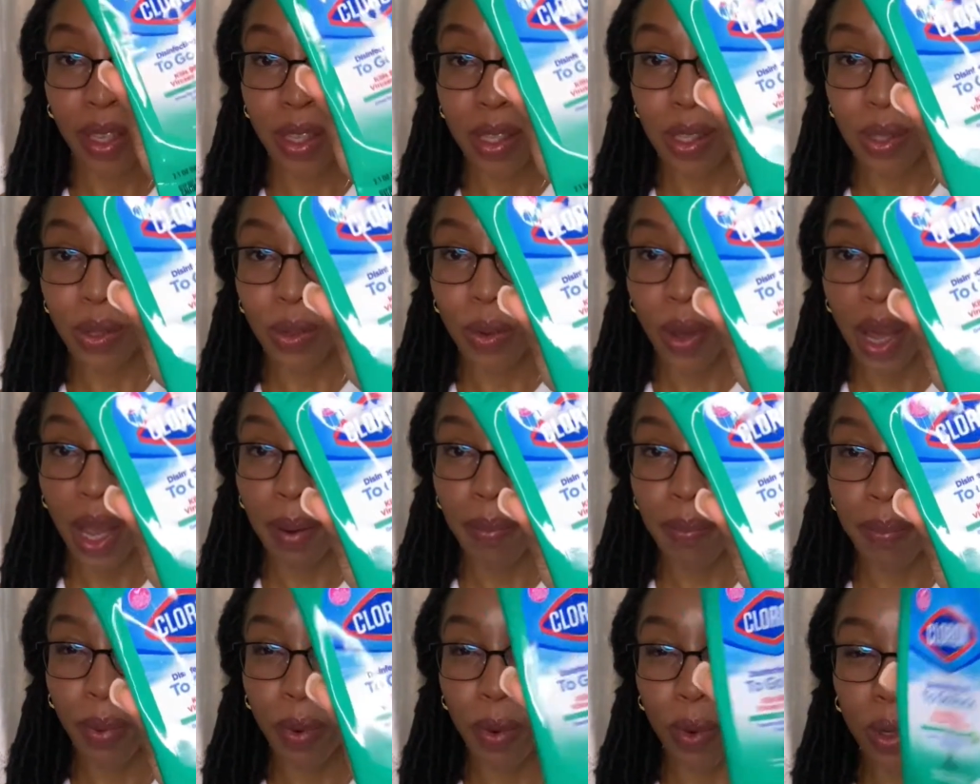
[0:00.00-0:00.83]
so i
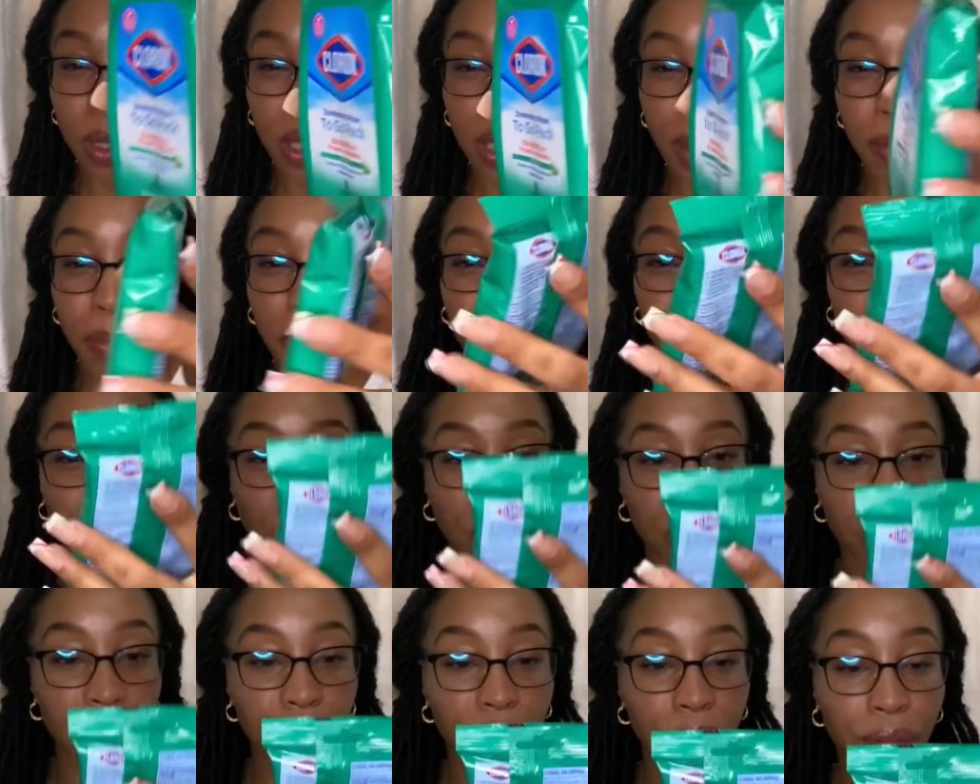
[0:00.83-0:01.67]
bought about
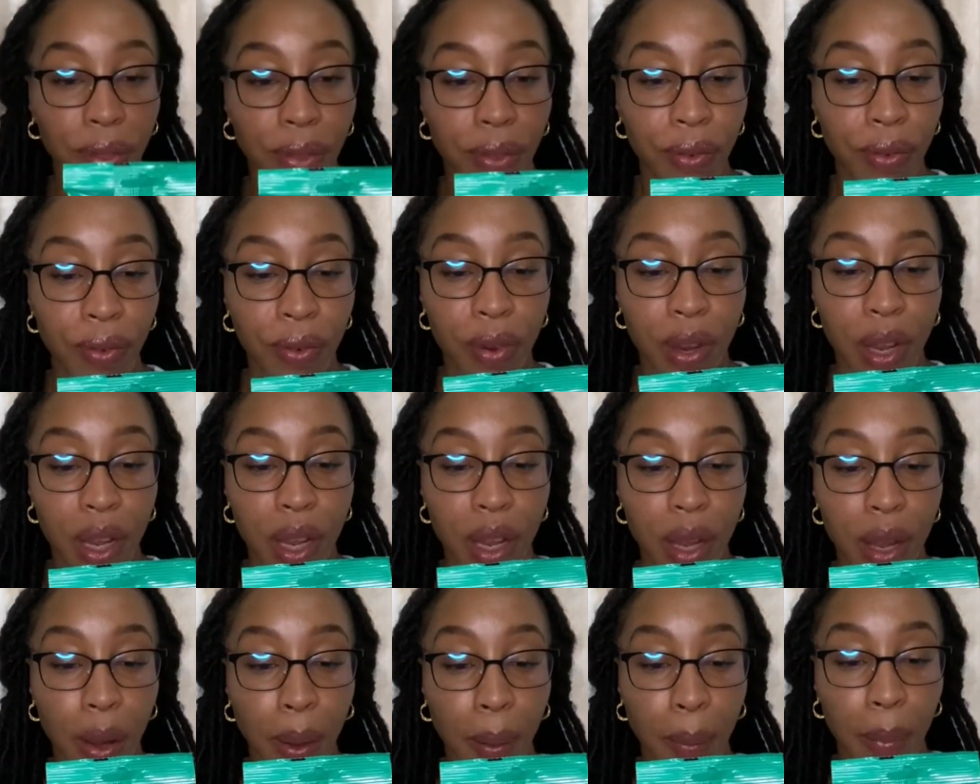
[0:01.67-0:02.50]

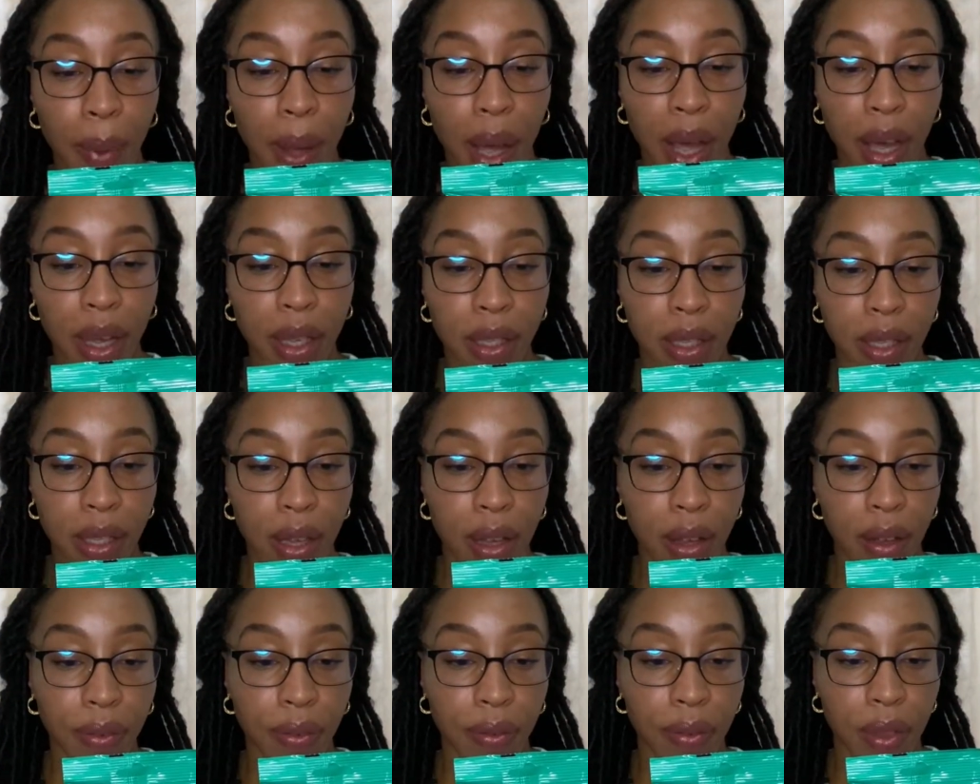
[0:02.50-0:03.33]
three packs
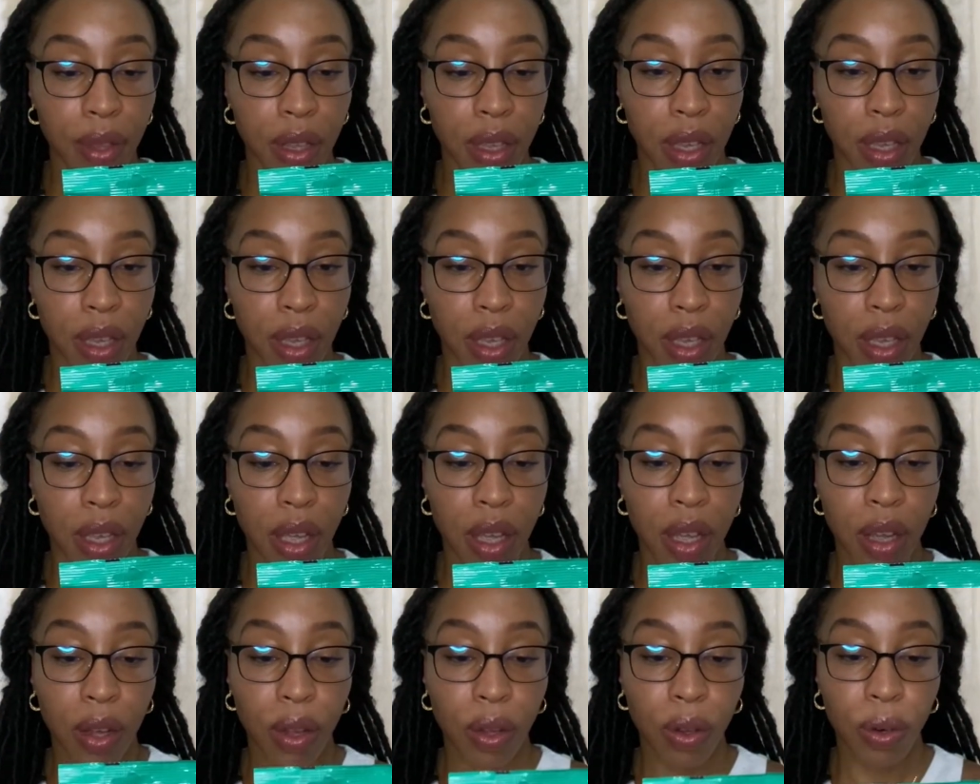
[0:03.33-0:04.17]
of the
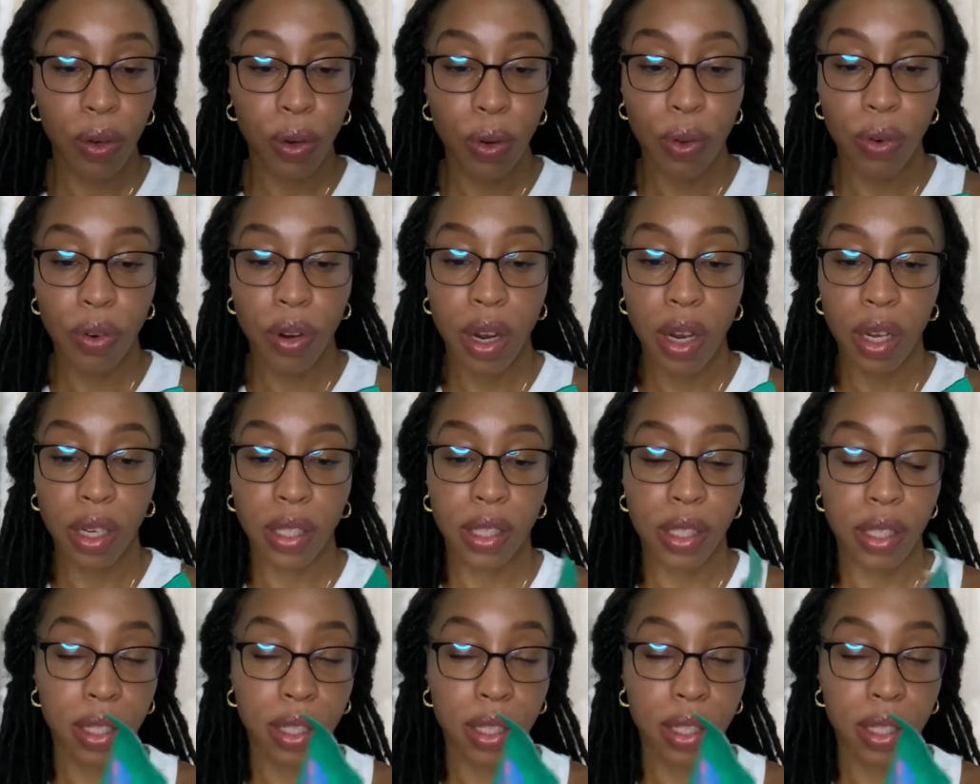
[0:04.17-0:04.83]
Clorox